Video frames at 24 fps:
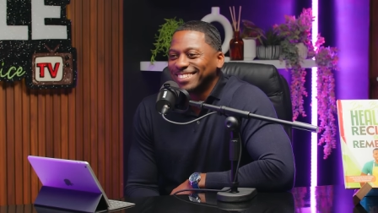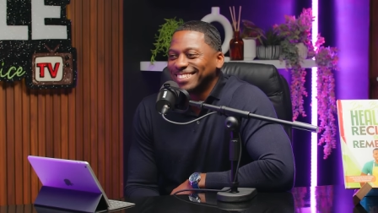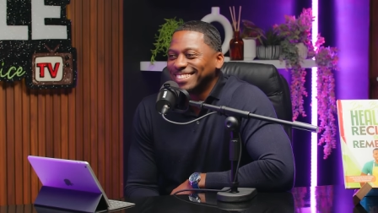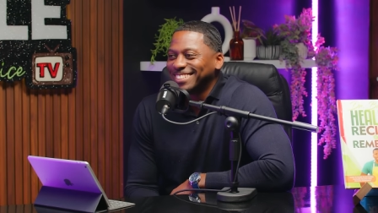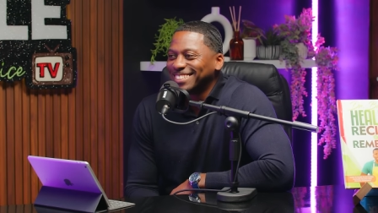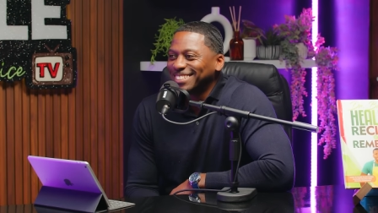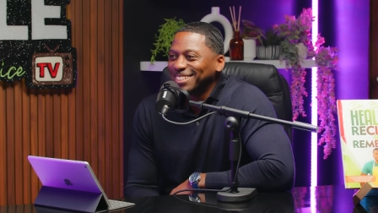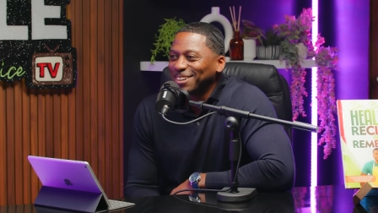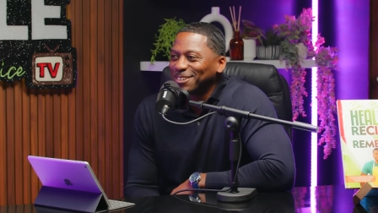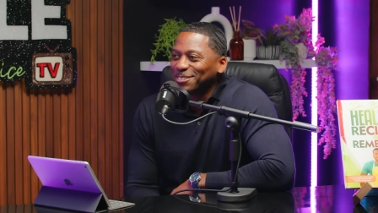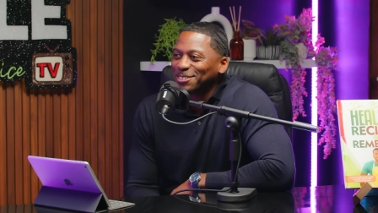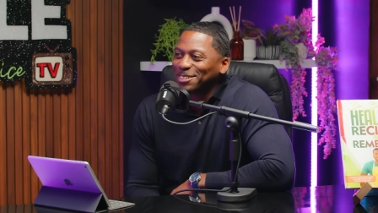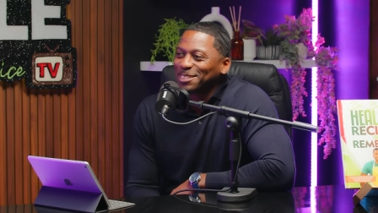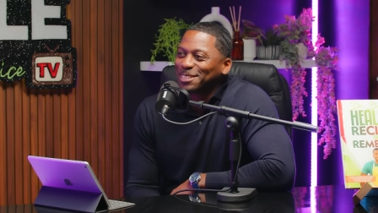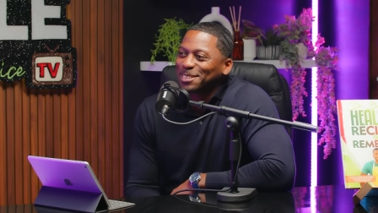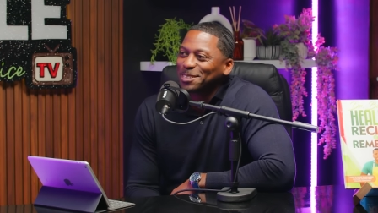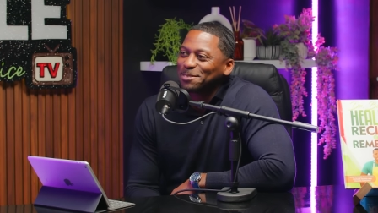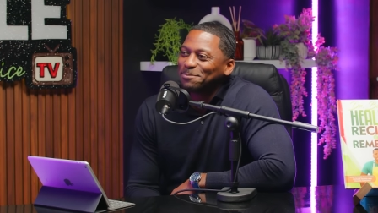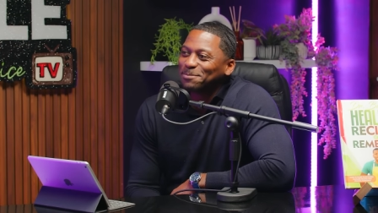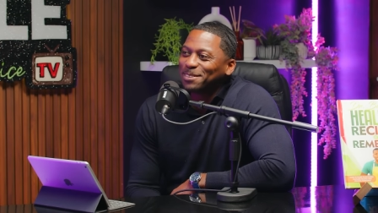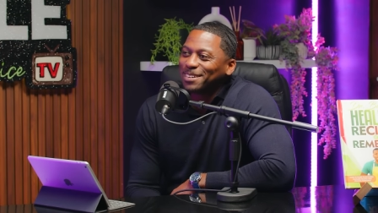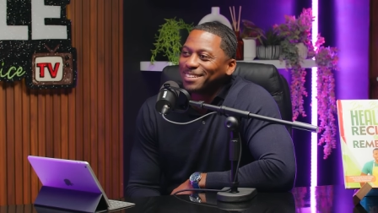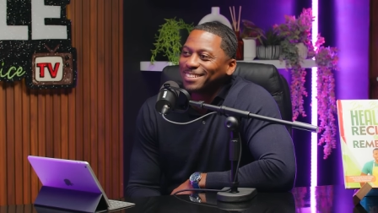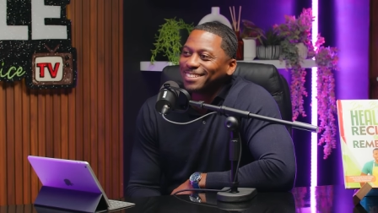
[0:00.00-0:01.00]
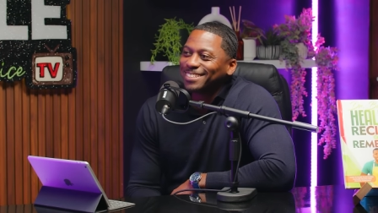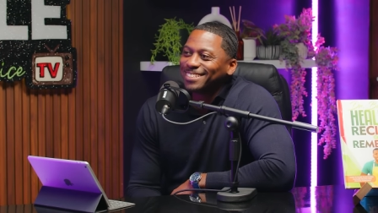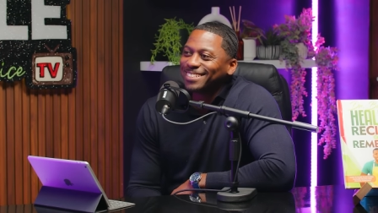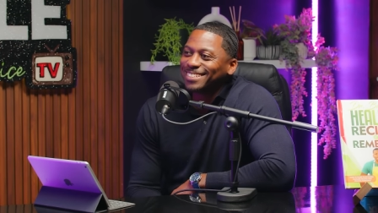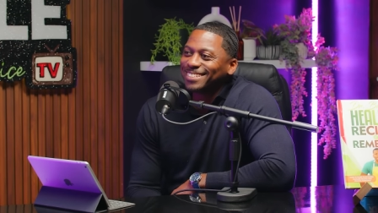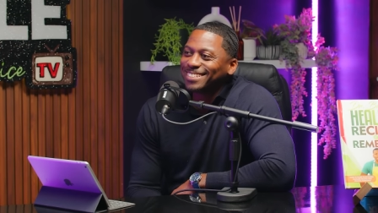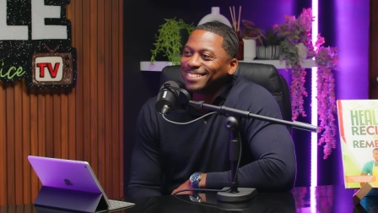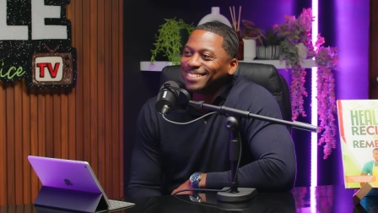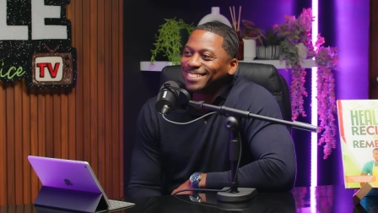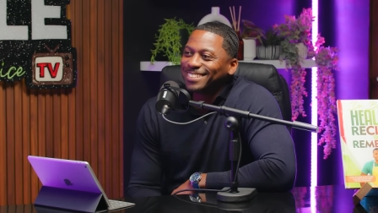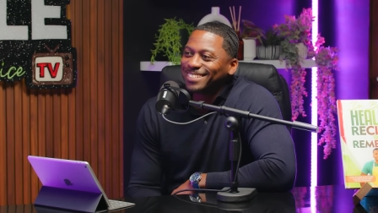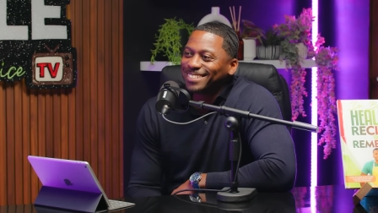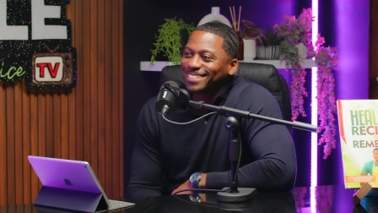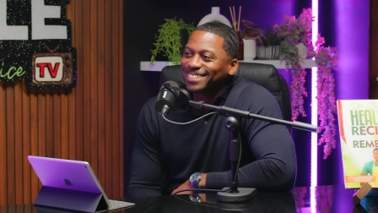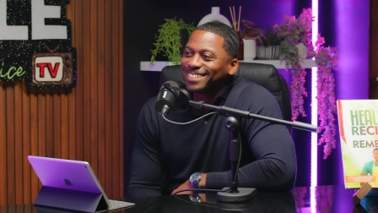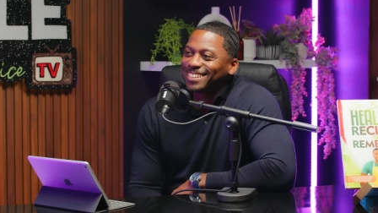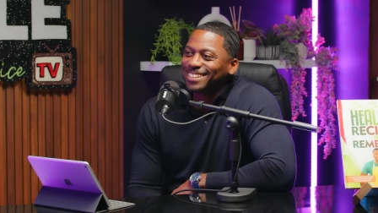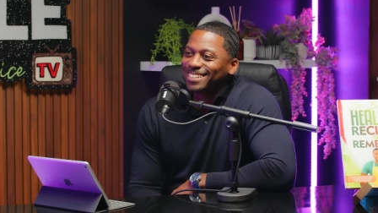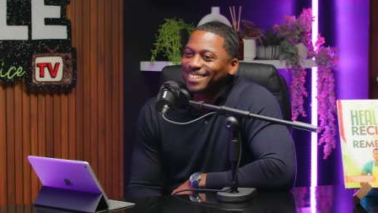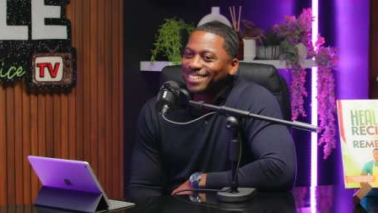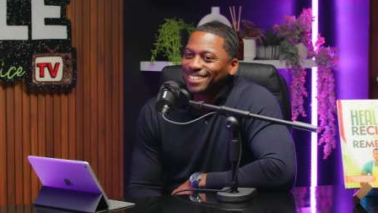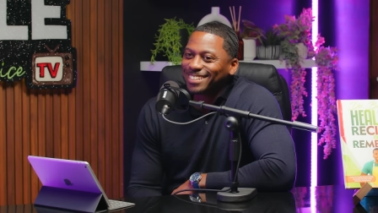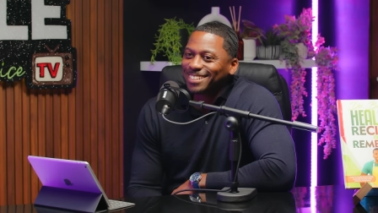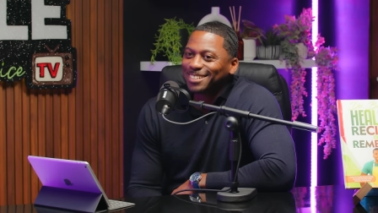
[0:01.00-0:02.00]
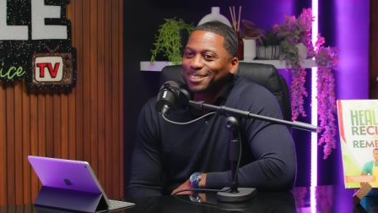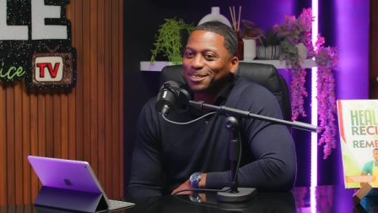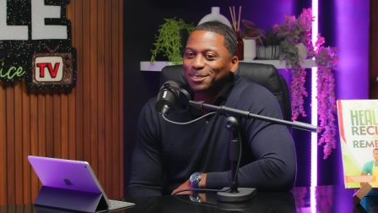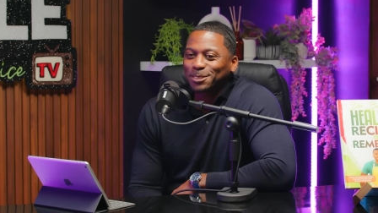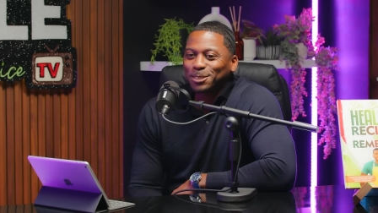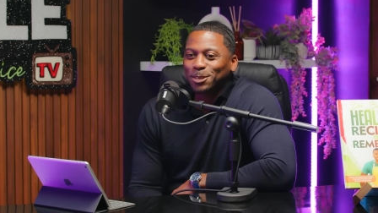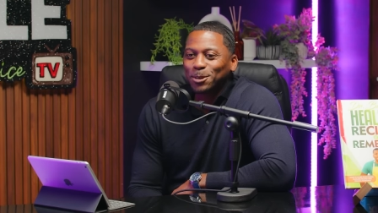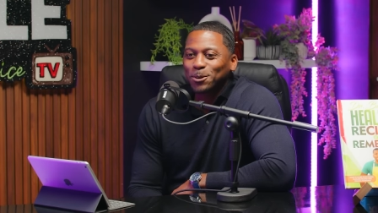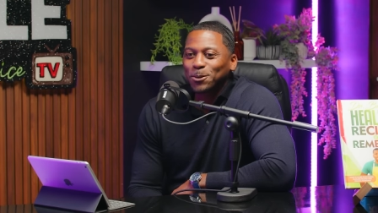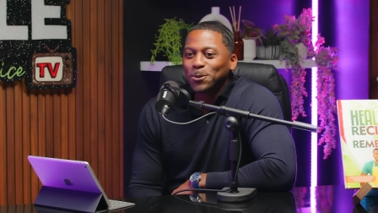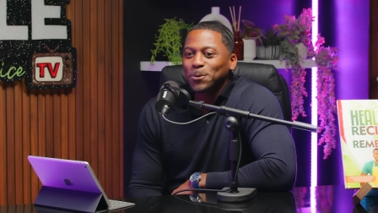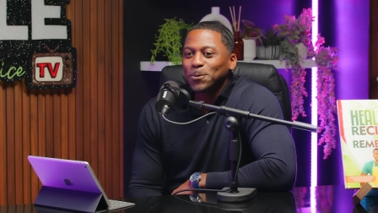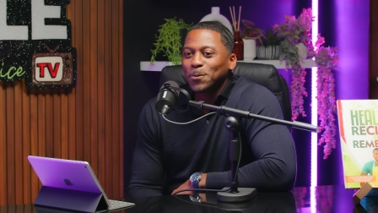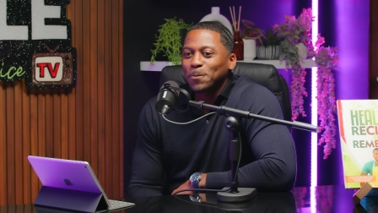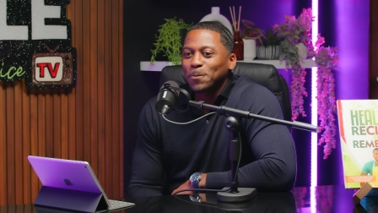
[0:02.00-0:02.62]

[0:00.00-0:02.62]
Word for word: shoulder, good brother. You know what I mean? Yeah. Yeah. So